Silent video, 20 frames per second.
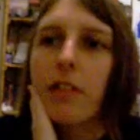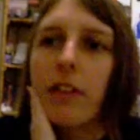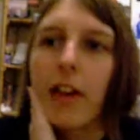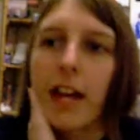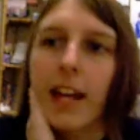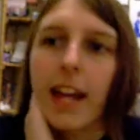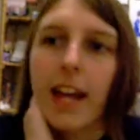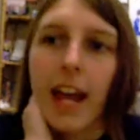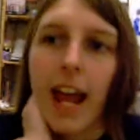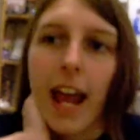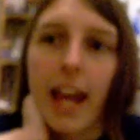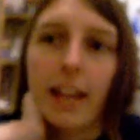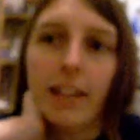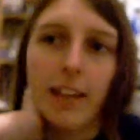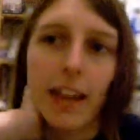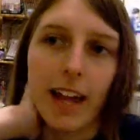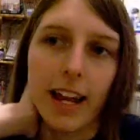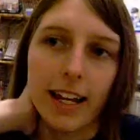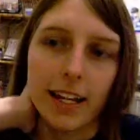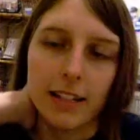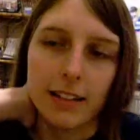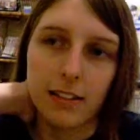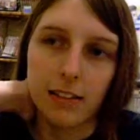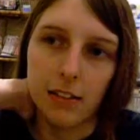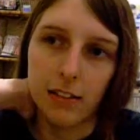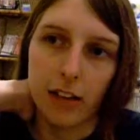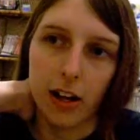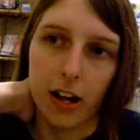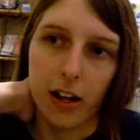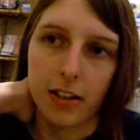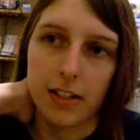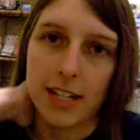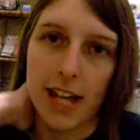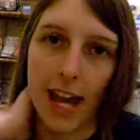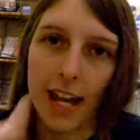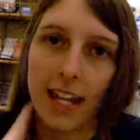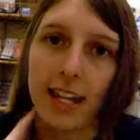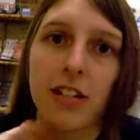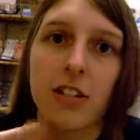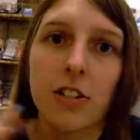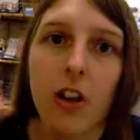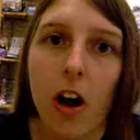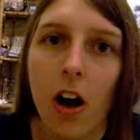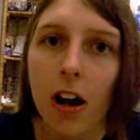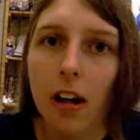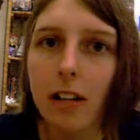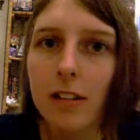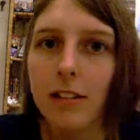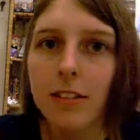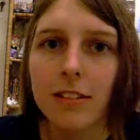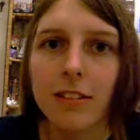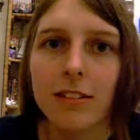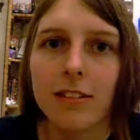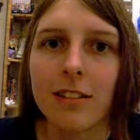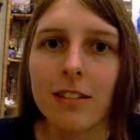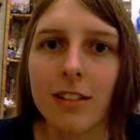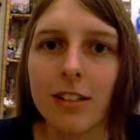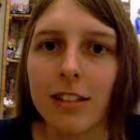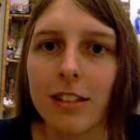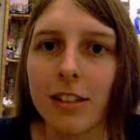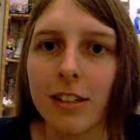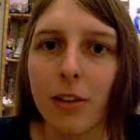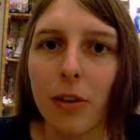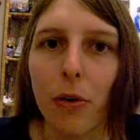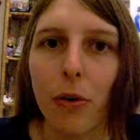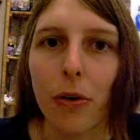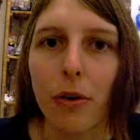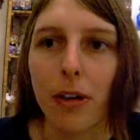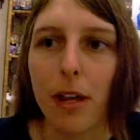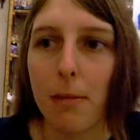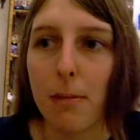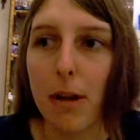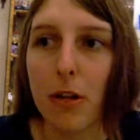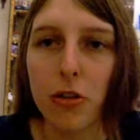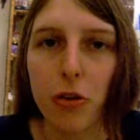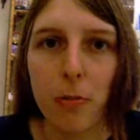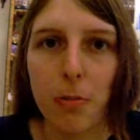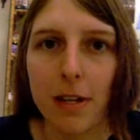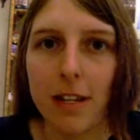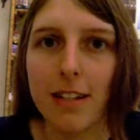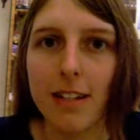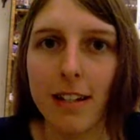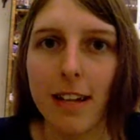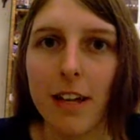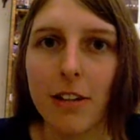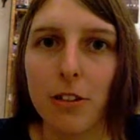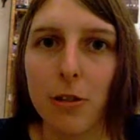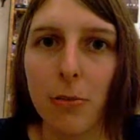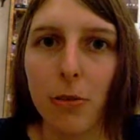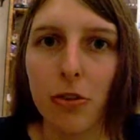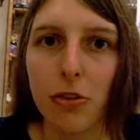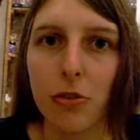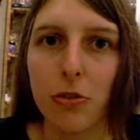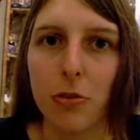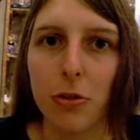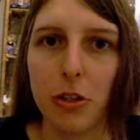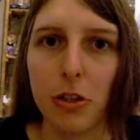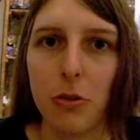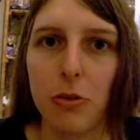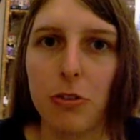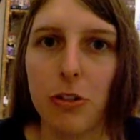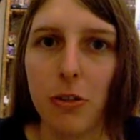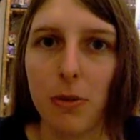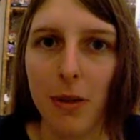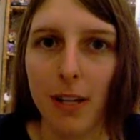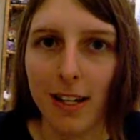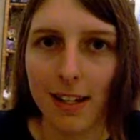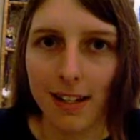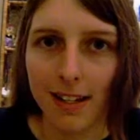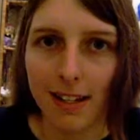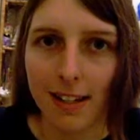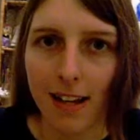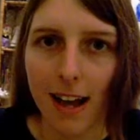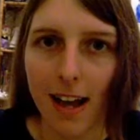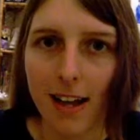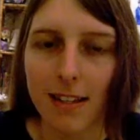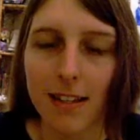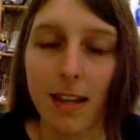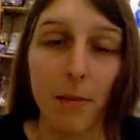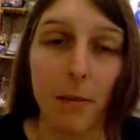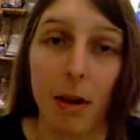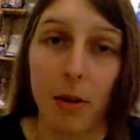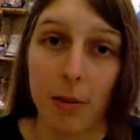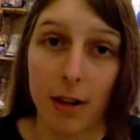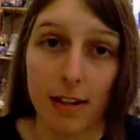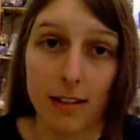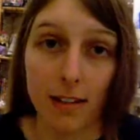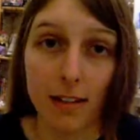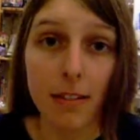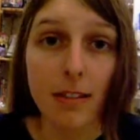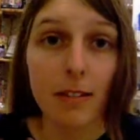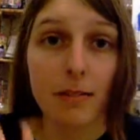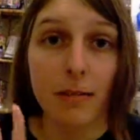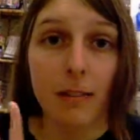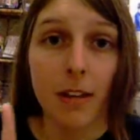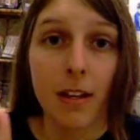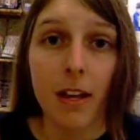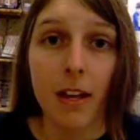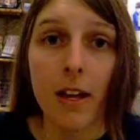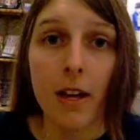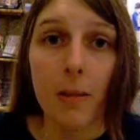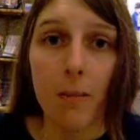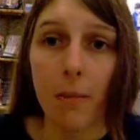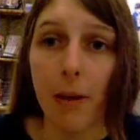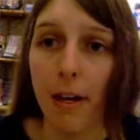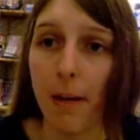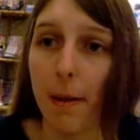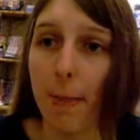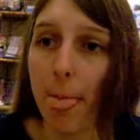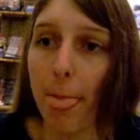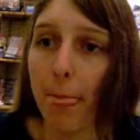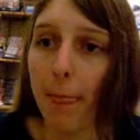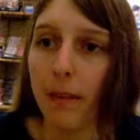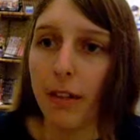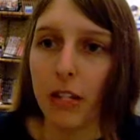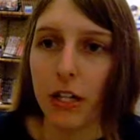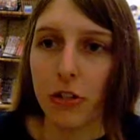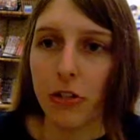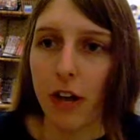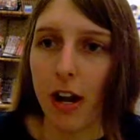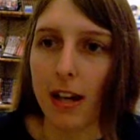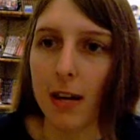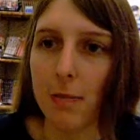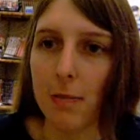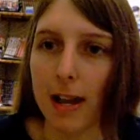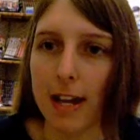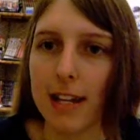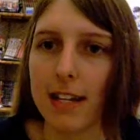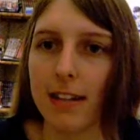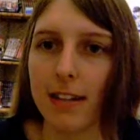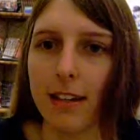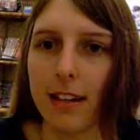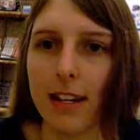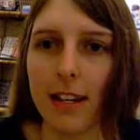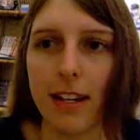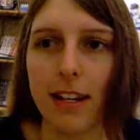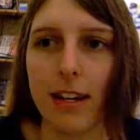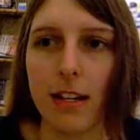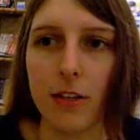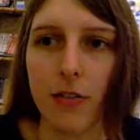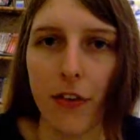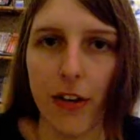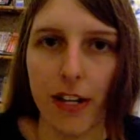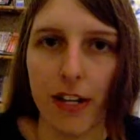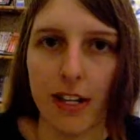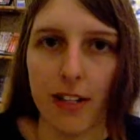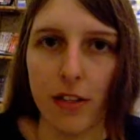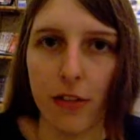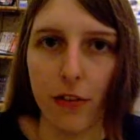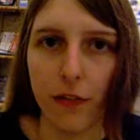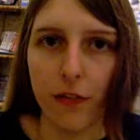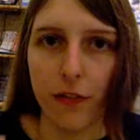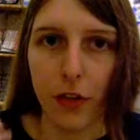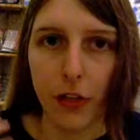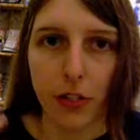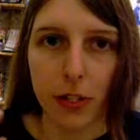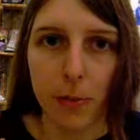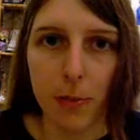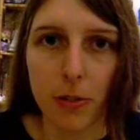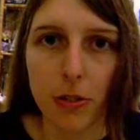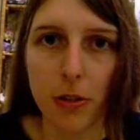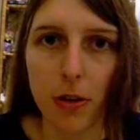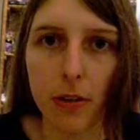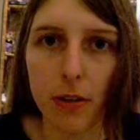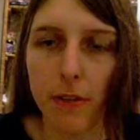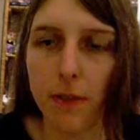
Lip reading: And I hate like Tekken Talk or like Metro PCS commercials with those 2 Indian guys. I'm not racist, but they try to make it as funny as their first episode.